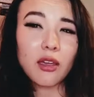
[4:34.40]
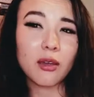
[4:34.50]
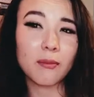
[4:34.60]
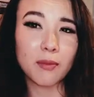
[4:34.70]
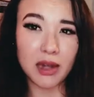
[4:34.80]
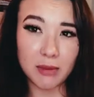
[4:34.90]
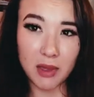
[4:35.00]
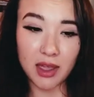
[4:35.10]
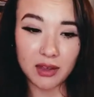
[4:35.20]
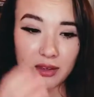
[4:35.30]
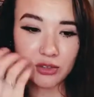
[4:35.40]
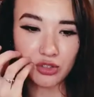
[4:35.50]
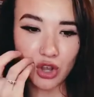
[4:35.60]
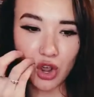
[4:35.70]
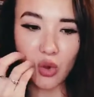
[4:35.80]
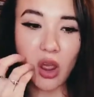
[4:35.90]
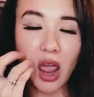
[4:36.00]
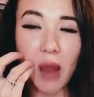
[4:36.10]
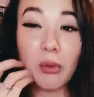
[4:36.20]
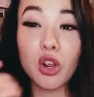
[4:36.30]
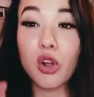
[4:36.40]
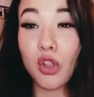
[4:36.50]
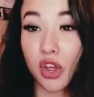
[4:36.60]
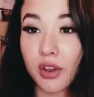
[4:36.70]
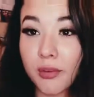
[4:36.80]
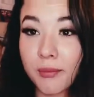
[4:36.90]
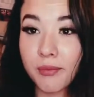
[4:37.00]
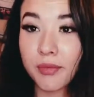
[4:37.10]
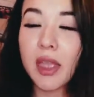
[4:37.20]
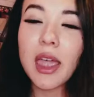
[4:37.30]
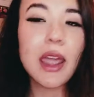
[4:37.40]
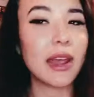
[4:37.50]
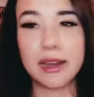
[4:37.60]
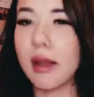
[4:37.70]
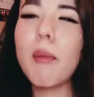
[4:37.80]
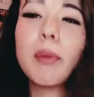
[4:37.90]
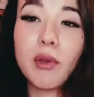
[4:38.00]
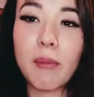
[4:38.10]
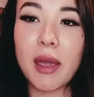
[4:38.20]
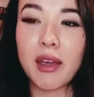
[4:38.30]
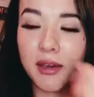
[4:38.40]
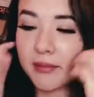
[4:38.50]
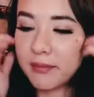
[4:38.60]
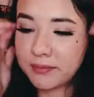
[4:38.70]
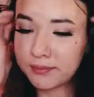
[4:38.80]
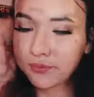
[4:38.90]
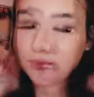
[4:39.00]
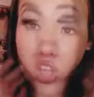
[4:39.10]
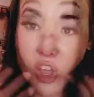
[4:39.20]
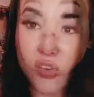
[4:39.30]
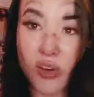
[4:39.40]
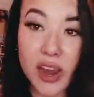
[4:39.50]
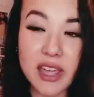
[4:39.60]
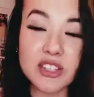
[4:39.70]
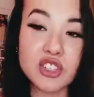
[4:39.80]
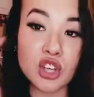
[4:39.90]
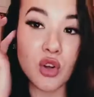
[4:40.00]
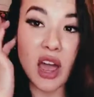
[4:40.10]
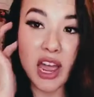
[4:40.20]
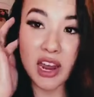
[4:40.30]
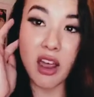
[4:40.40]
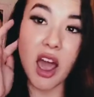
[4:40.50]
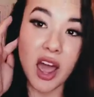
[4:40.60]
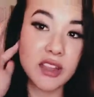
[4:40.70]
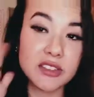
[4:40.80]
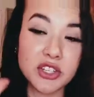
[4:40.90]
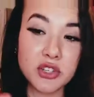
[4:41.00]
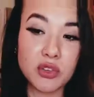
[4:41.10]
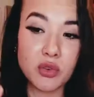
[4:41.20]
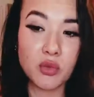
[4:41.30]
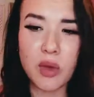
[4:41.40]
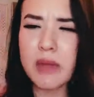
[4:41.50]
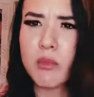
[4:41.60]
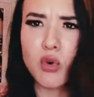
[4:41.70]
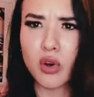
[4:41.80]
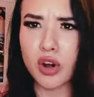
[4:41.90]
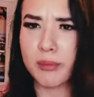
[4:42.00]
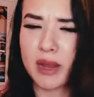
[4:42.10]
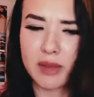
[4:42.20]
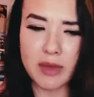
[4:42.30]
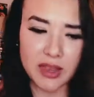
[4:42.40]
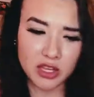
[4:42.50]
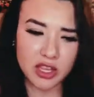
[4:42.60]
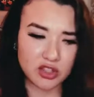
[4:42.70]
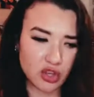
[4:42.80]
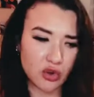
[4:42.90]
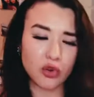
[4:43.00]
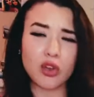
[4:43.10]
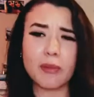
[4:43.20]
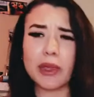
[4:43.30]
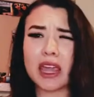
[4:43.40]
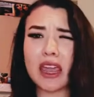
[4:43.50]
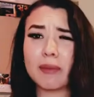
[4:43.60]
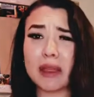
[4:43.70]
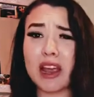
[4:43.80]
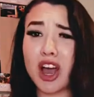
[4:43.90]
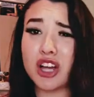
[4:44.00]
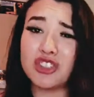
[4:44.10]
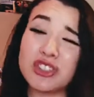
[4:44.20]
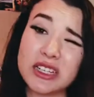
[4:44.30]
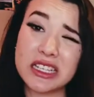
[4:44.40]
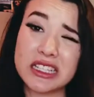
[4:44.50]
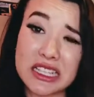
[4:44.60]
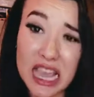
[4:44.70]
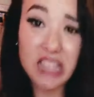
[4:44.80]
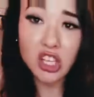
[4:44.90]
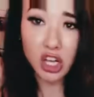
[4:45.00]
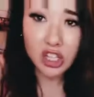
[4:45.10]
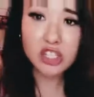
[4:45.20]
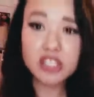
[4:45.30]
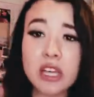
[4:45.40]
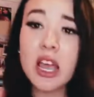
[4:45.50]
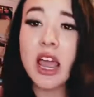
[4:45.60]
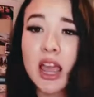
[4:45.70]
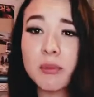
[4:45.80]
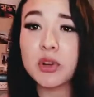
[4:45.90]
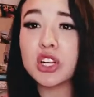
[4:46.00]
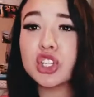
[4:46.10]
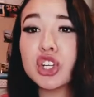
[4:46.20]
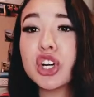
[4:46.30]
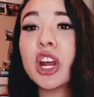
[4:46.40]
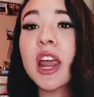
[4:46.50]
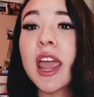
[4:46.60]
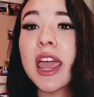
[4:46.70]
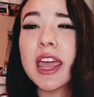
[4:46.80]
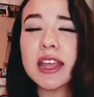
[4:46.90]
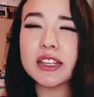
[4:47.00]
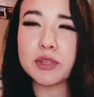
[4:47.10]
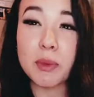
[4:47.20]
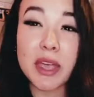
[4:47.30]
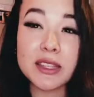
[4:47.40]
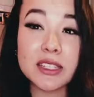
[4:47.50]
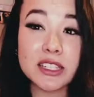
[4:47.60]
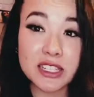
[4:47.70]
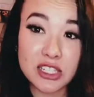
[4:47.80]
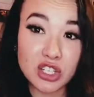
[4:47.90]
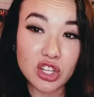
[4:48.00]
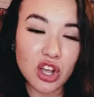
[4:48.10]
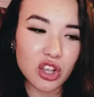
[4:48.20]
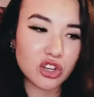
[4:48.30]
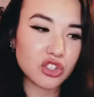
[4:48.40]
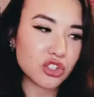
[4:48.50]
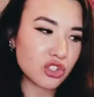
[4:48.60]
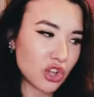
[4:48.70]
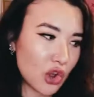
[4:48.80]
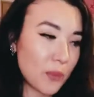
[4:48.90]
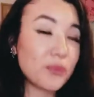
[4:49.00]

money back. So I'm going to go look, and I'll be right back. All right, so I got way more money back. It total, it became like $110, I'm pretty sure, and I spent $60, so